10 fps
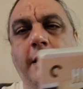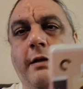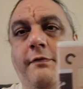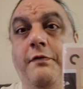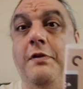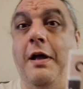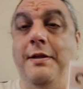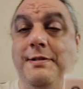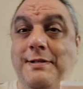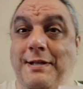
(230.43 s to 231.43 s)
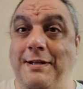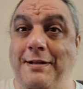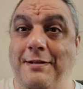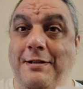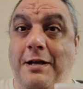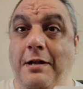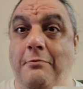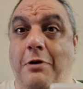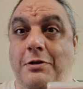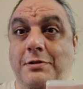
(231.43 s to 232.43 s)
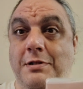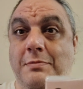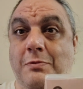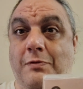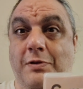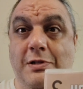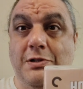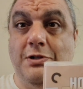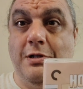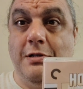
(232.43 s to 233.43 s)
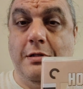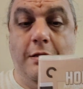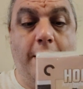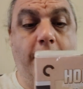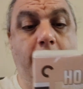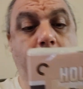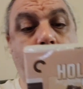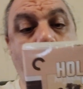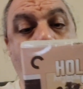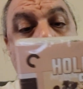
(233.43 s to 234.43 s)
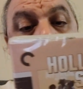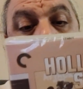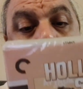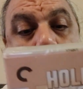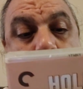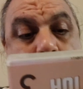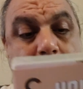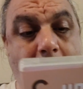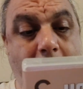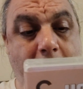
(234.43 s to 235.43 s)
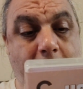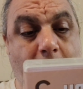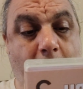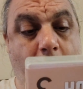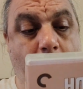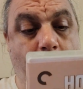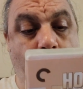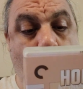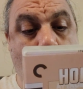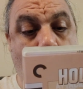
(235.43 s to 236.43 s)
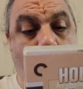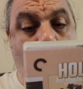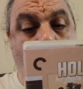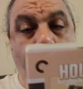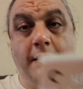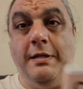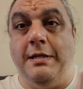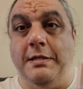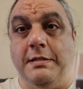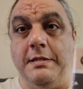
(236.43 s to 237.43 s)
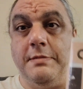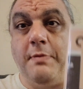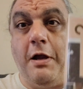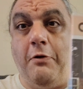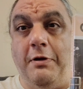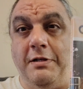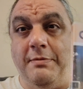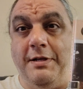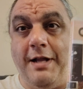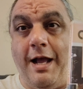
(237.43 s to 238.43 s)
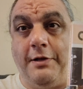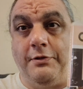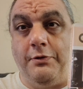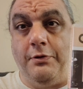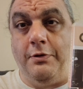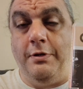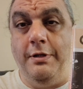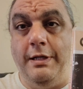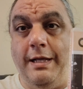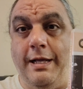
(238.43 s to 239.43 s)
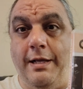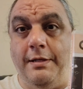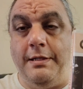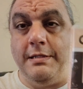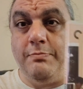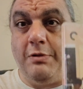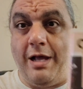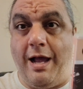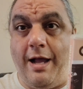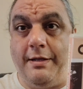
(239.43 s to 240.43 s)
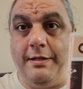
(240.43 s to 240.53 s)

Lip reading: If you've not seen it, you gotta watch this movie. This shit is hilarious. It is about a young man that is aspiring to be an actor, and he's black,